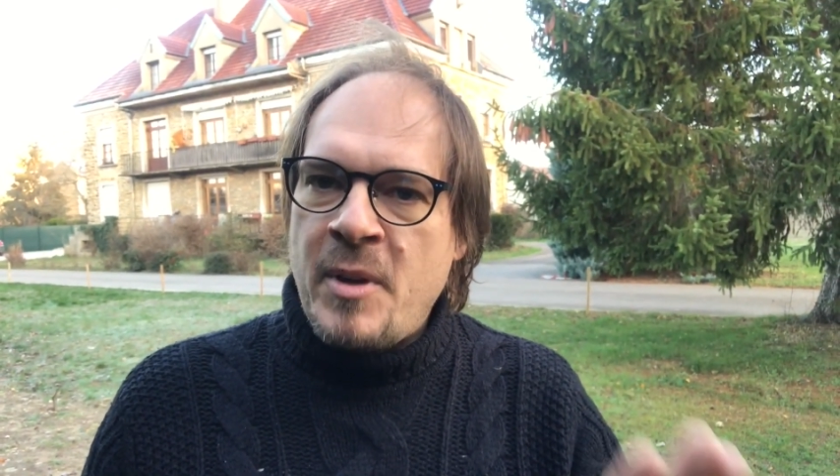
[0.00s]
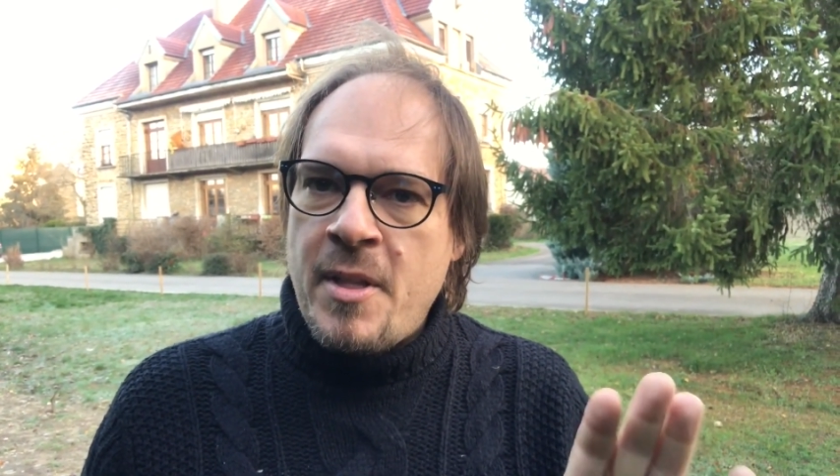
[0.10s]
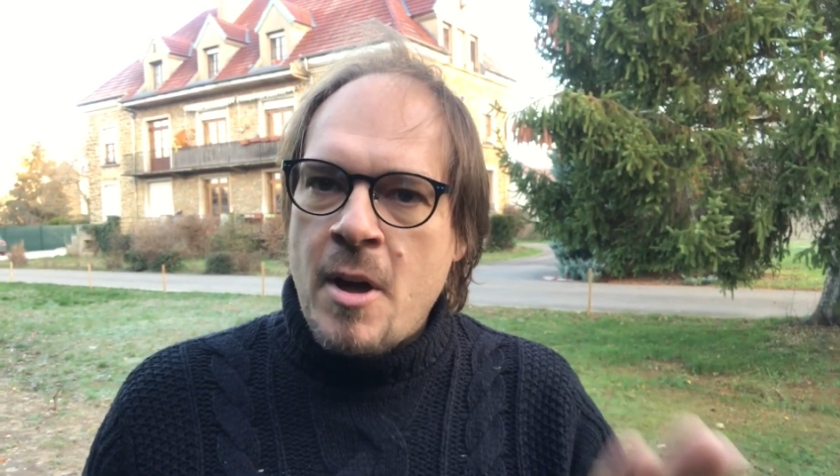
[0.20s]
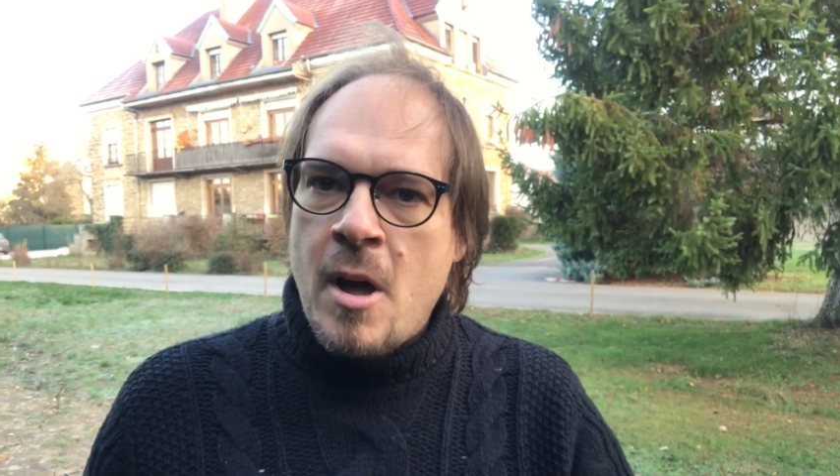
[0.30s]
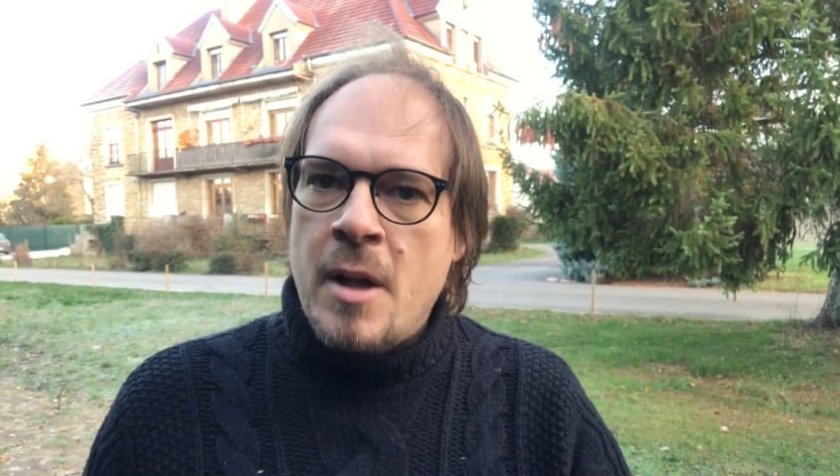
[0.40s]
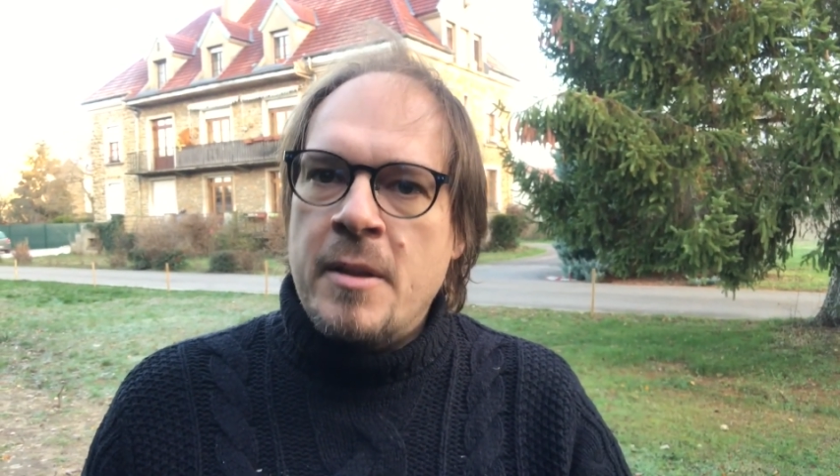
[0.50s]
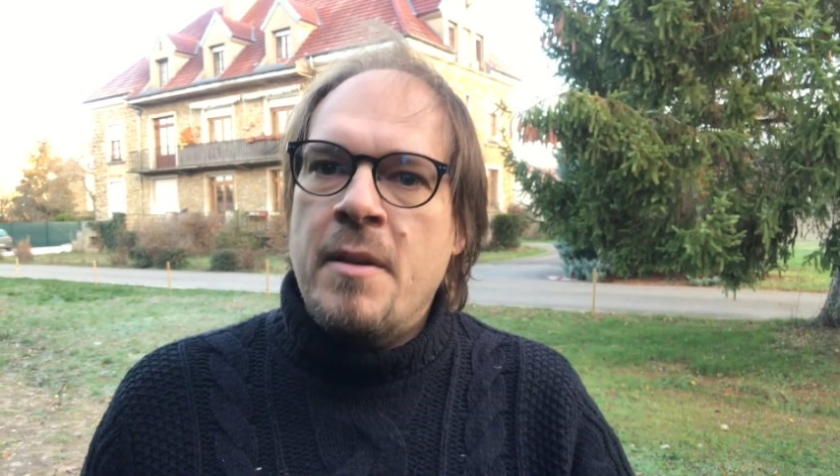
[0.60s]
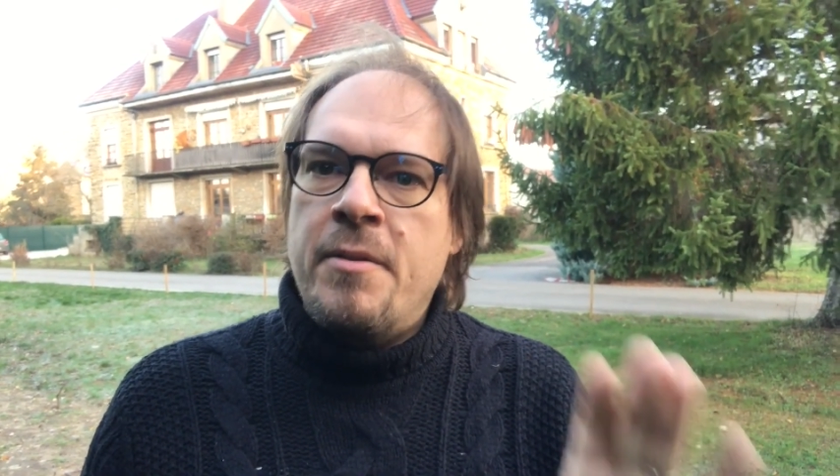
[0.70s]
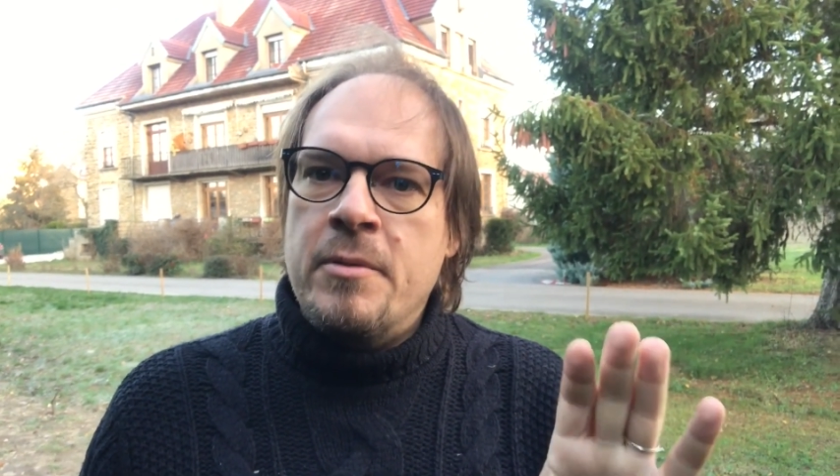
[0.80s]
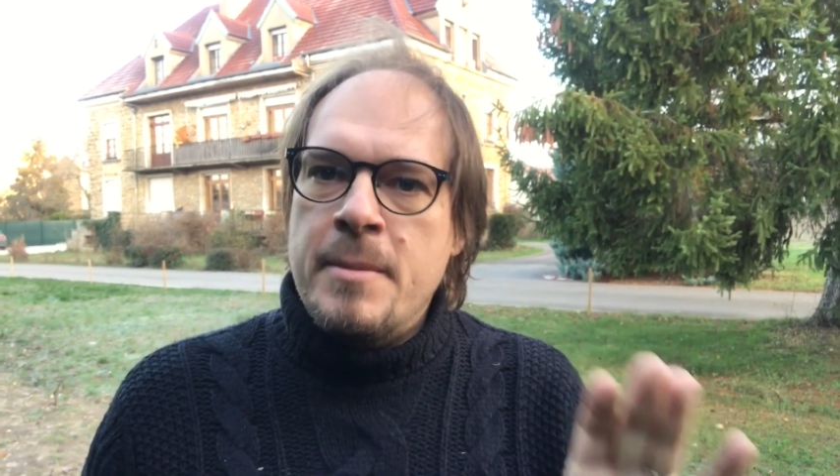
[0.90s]
with God
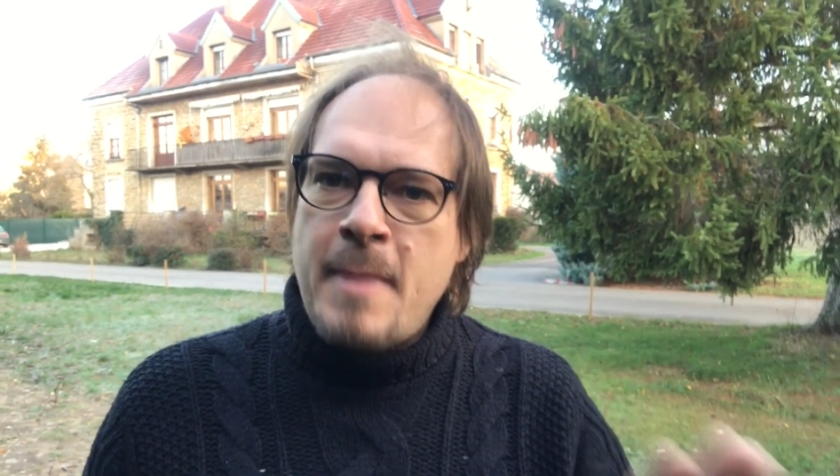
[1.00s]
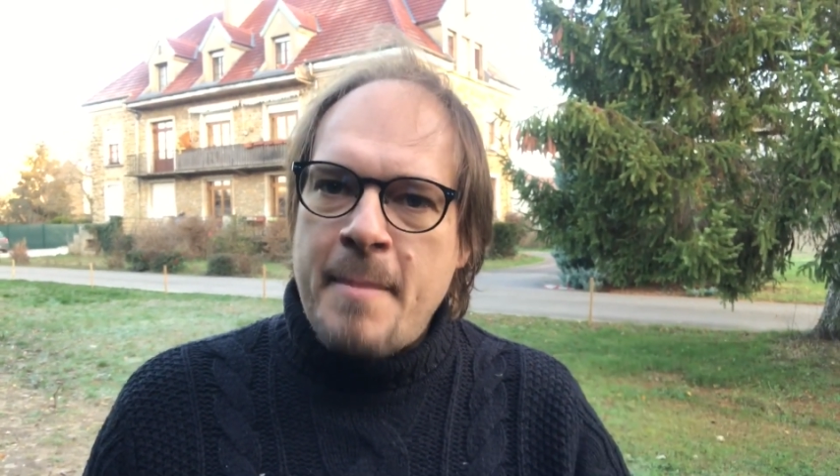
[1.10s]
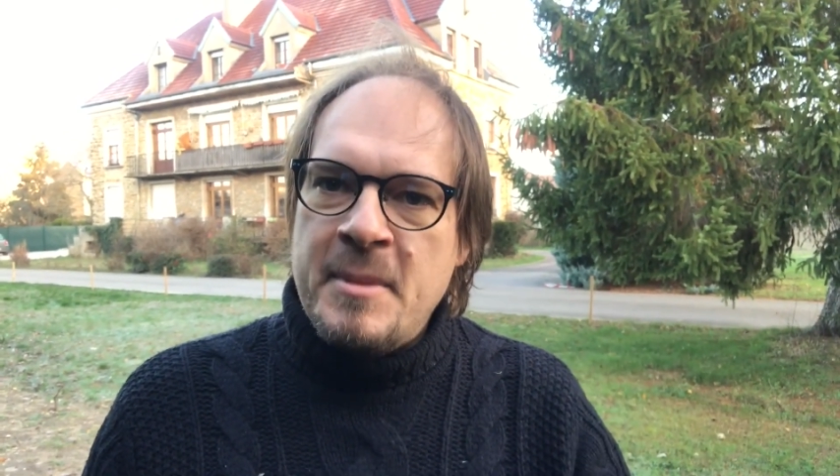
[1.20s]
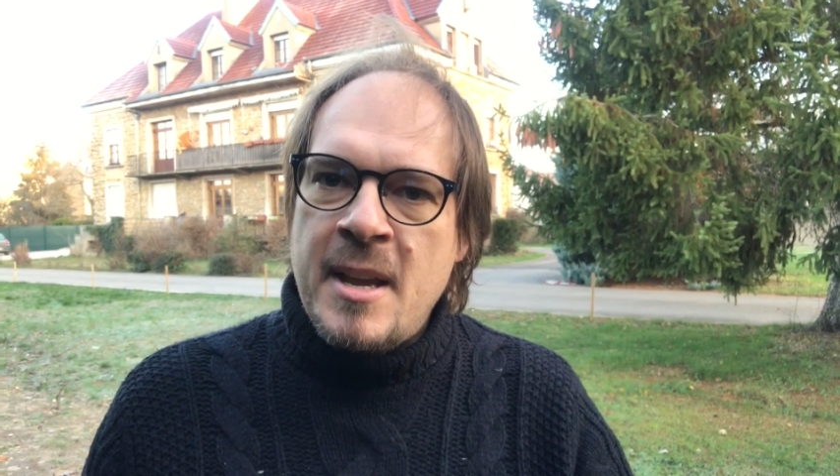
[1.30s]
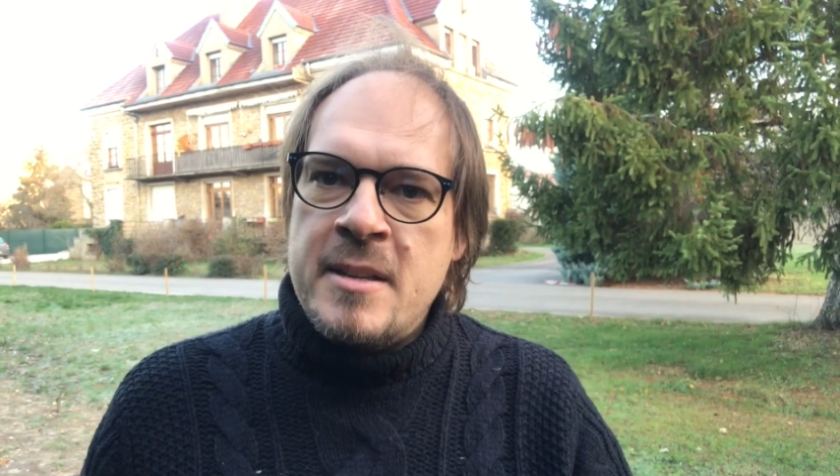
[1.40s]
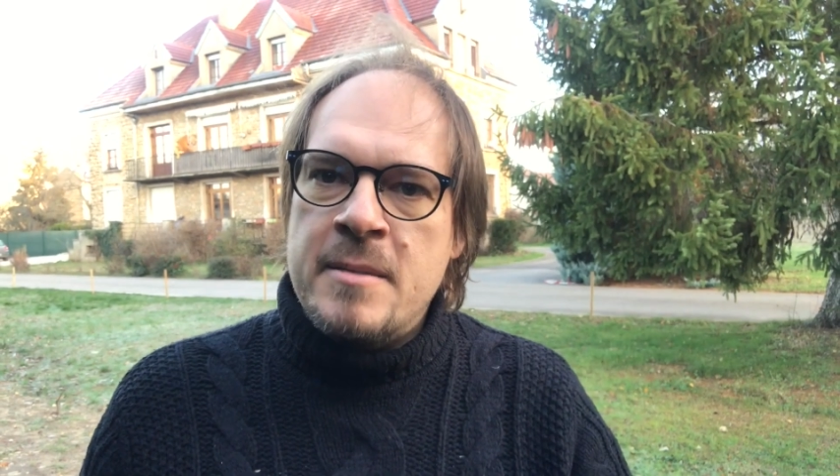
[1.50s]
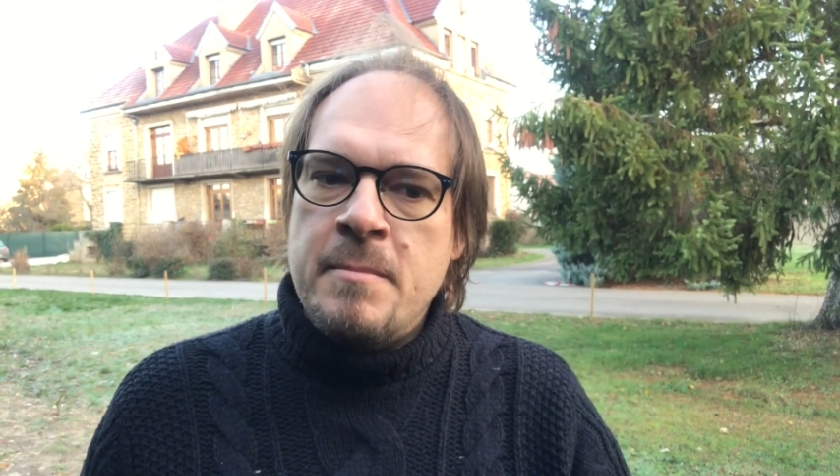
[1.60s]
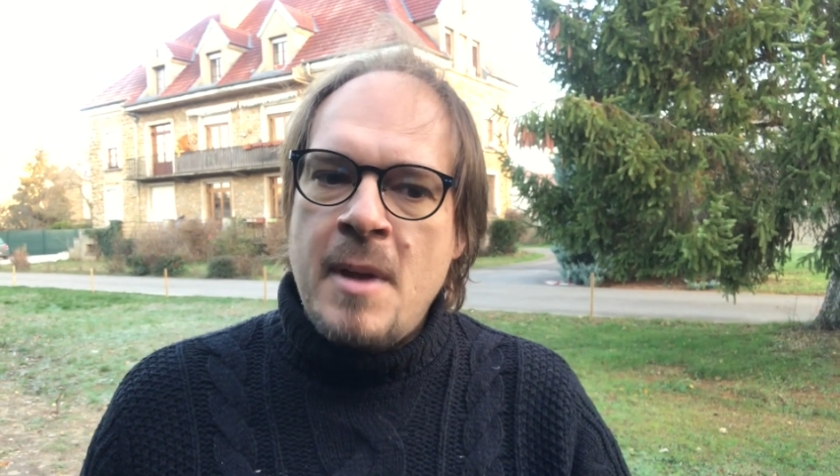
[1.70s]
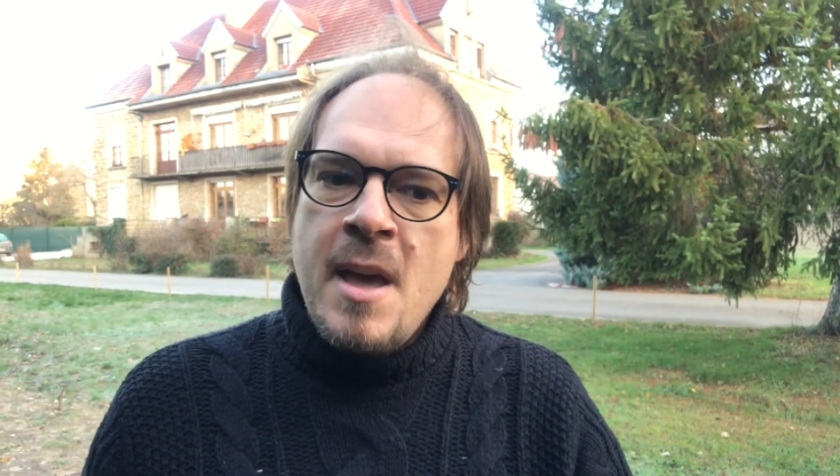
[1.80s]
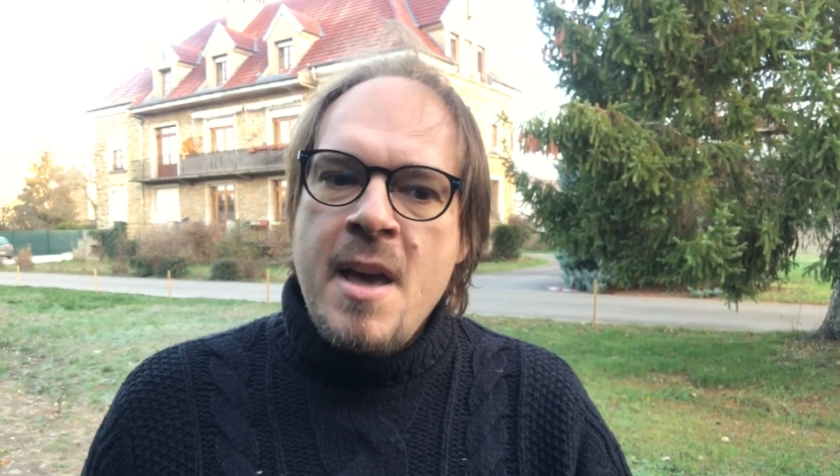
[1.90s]
through the baptism,